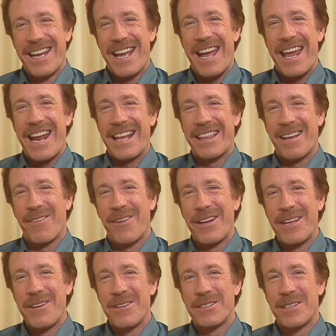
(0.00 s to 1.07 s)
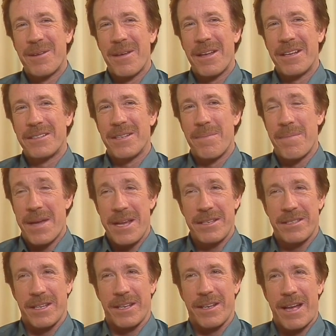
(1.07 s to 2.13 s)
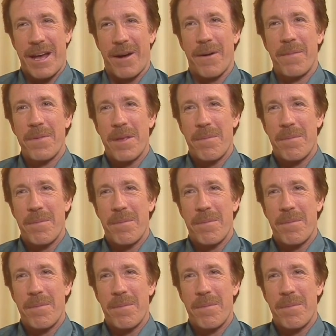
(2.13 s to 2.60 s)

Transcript: And I thought, well, you know, it's amazing how